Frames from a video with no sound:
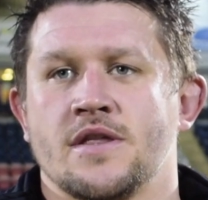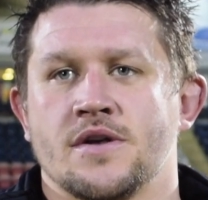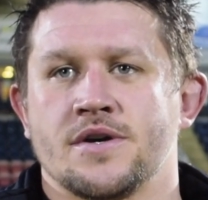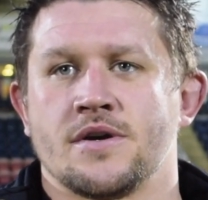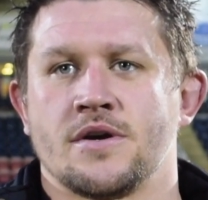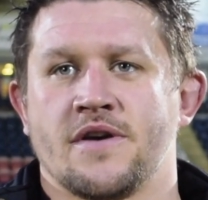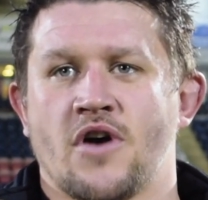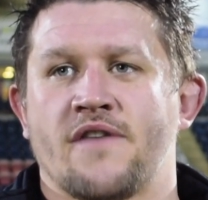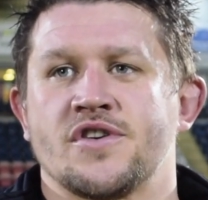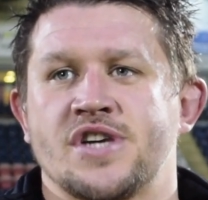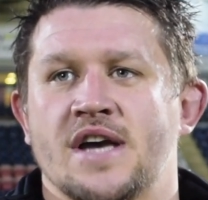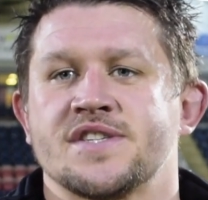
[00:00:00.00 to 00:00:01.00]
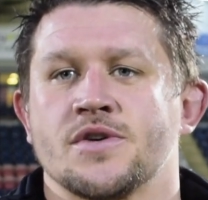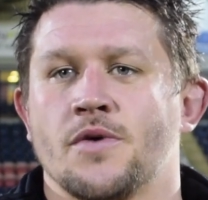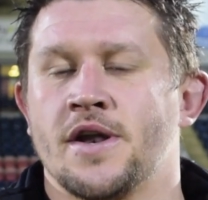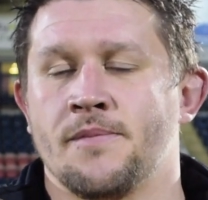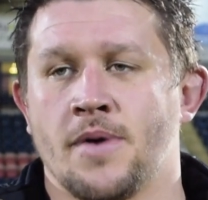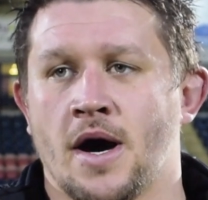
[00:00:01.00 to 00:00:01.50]
Yeah. You have a chance to
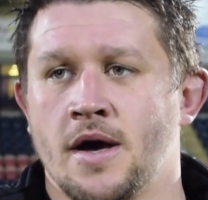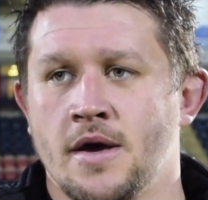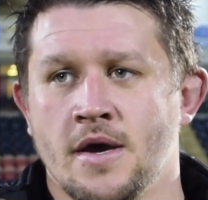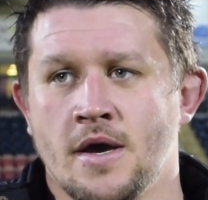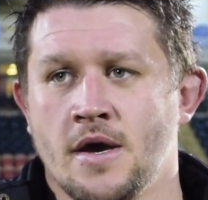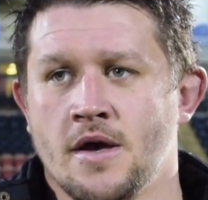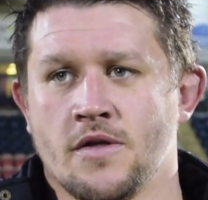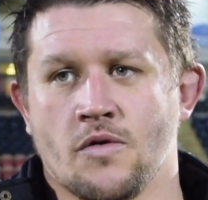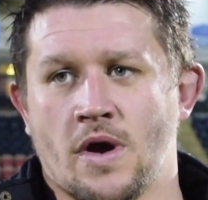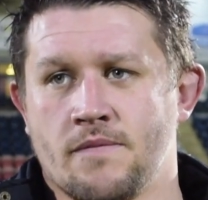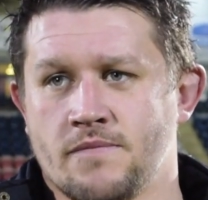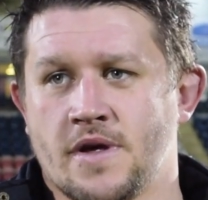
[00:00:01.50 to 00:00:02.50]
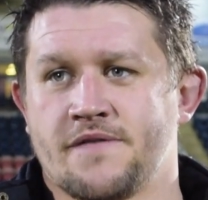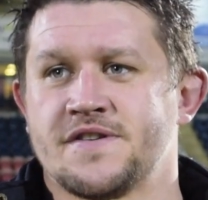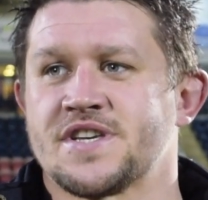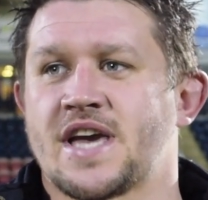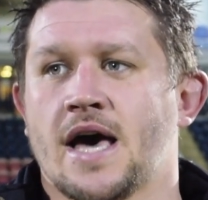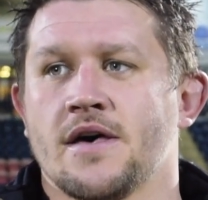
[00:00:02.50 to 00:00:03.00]
win, but the
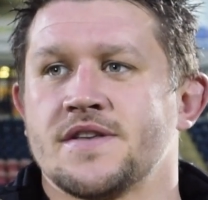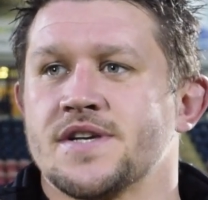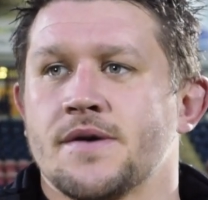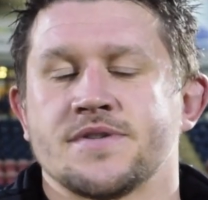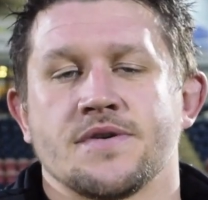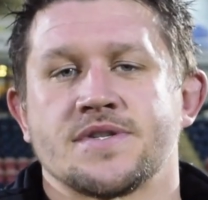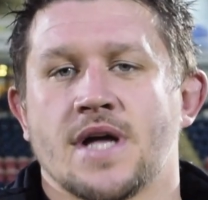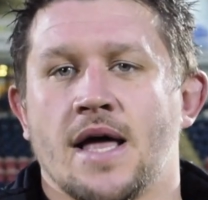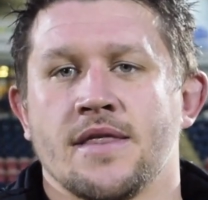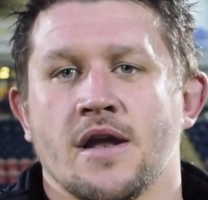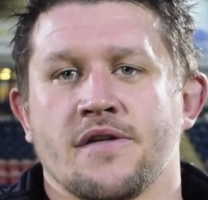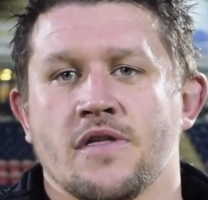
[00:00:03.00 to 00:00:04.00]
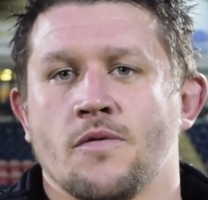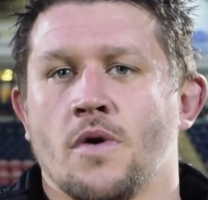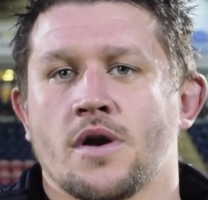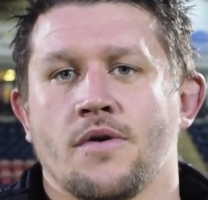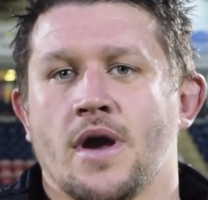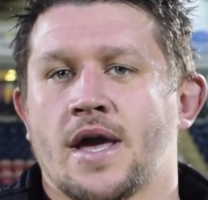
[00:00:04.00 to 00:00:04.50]
physicality today was outstanding. I think the
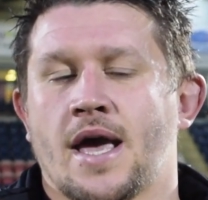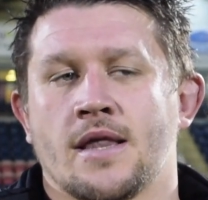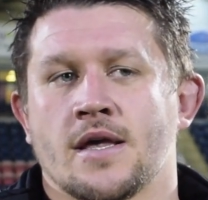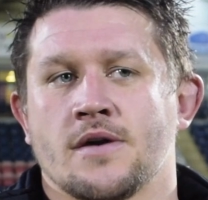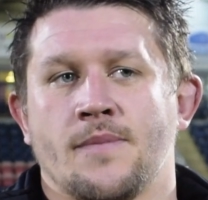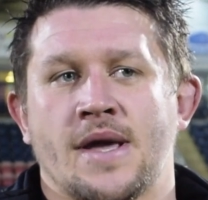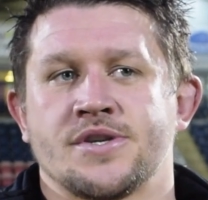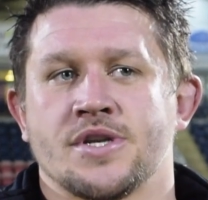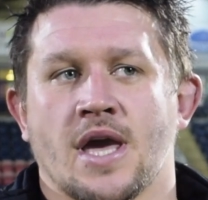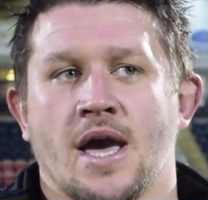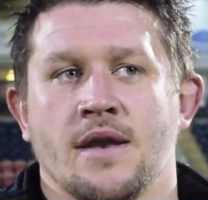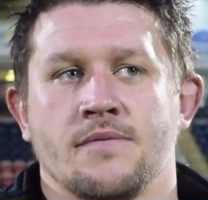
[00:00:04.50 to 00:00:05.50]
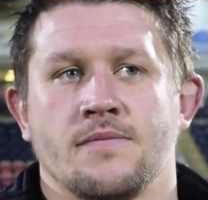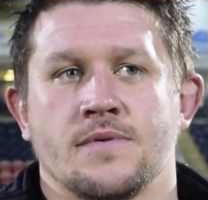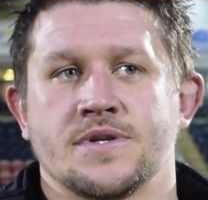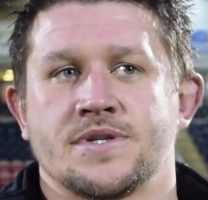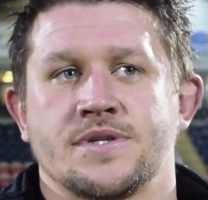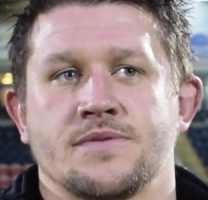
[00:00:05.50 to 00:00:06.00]
work rate again, like I mentioned again,
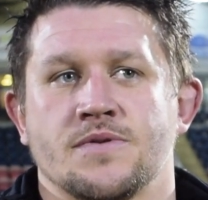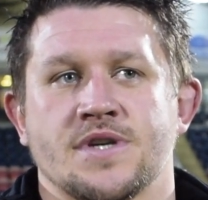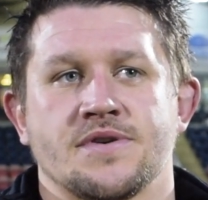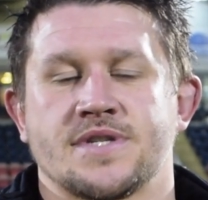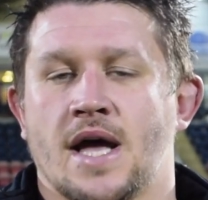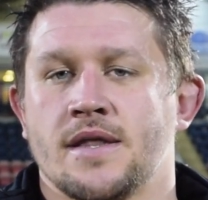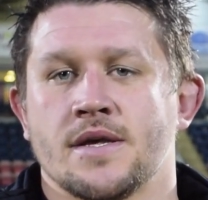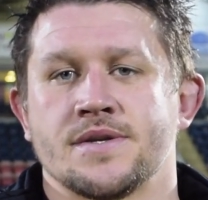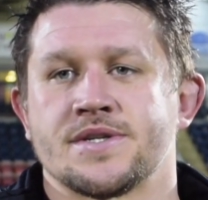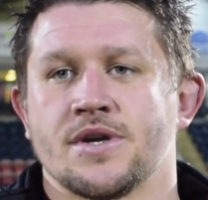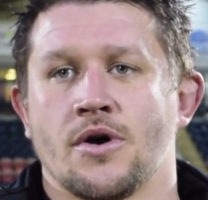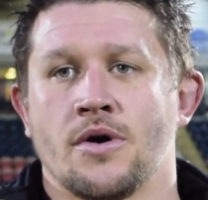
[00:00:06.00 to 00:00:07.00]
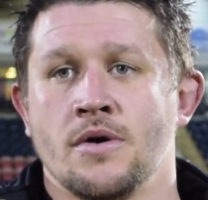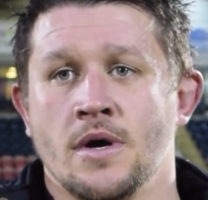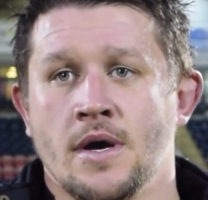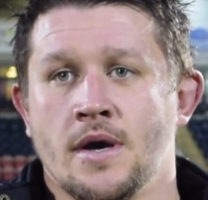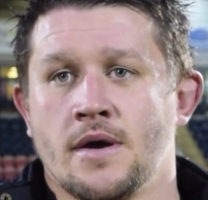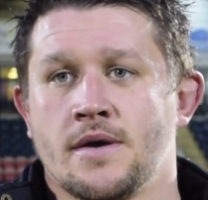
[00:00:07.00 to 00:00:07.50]
was outstanding. So
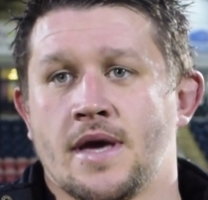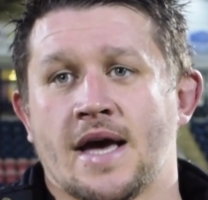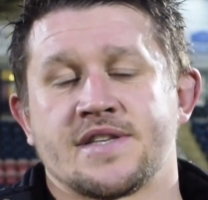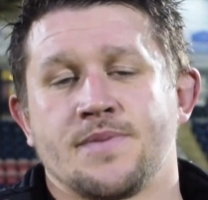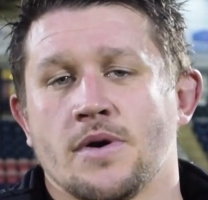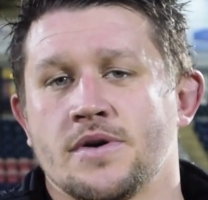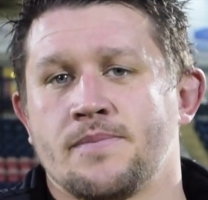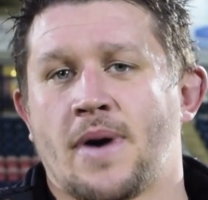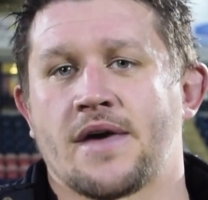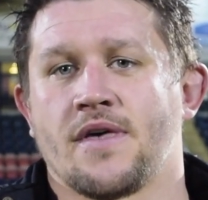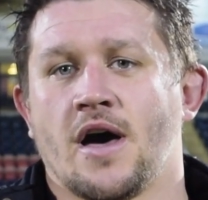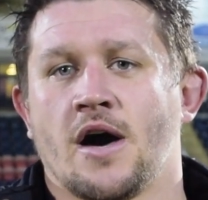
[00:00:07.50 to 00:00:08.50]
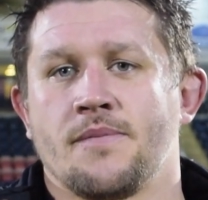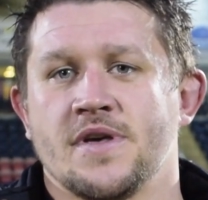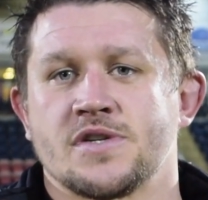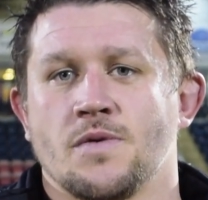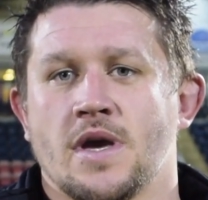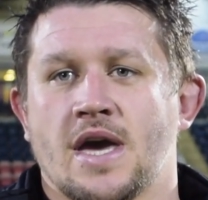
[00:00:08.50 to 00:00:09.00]
yeah, to be able to back that up
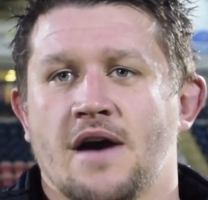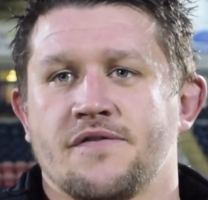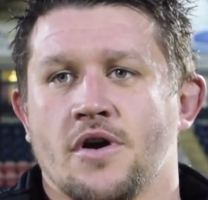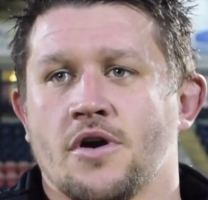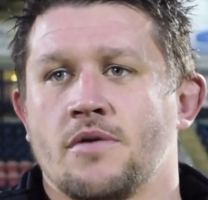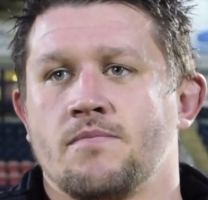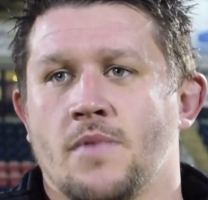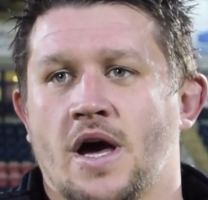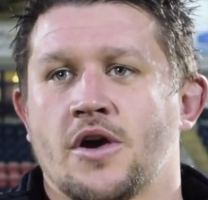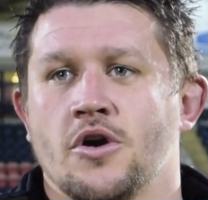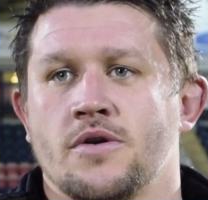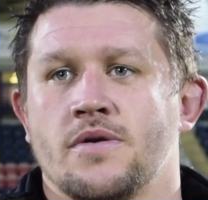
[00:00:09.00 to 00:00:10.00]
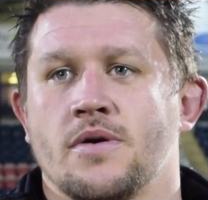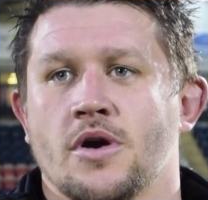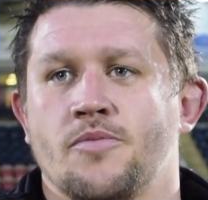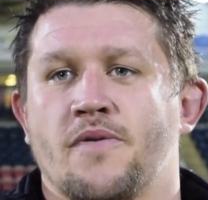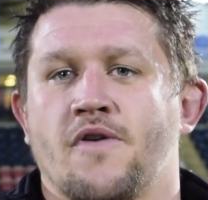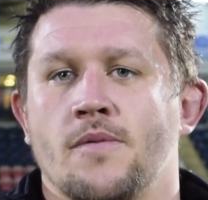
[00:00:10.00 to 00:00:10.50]
this week after a
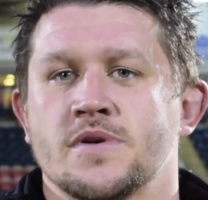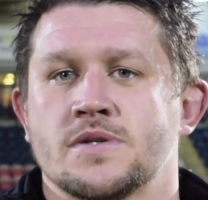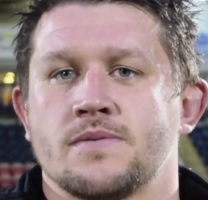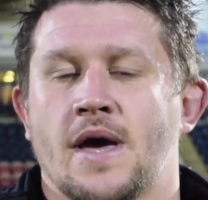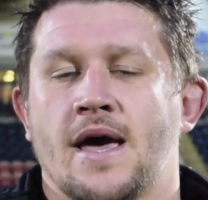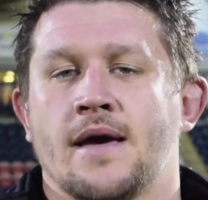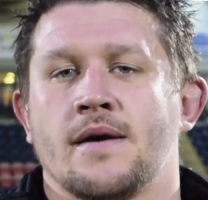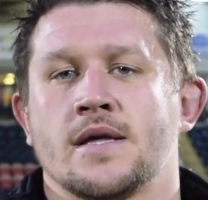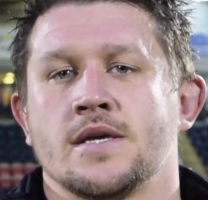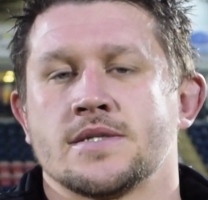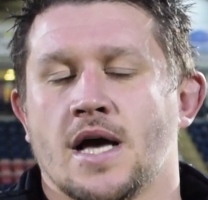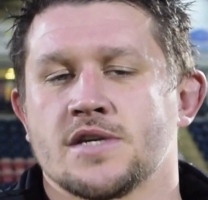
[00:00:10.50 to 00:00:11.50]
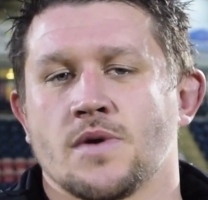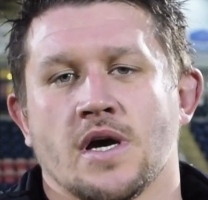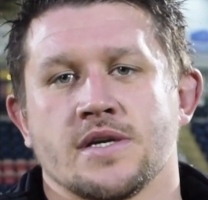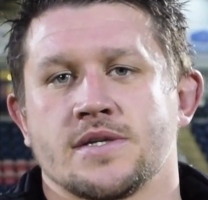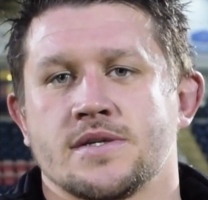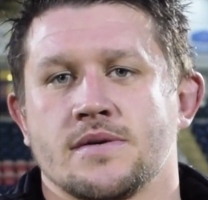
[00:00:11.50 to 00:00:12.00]
good performance at Leeds last week,
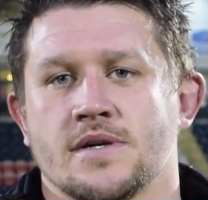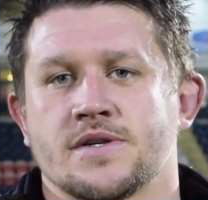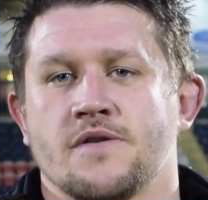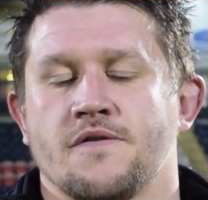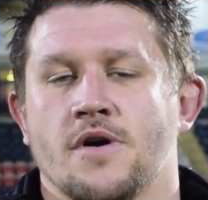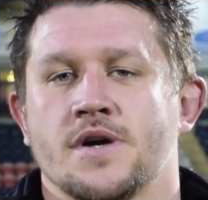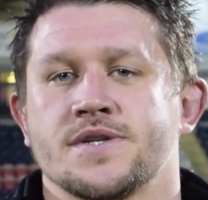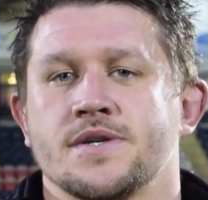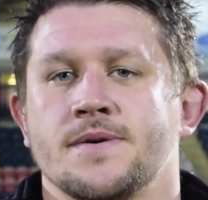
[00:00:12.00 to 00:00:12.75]
that's good for us.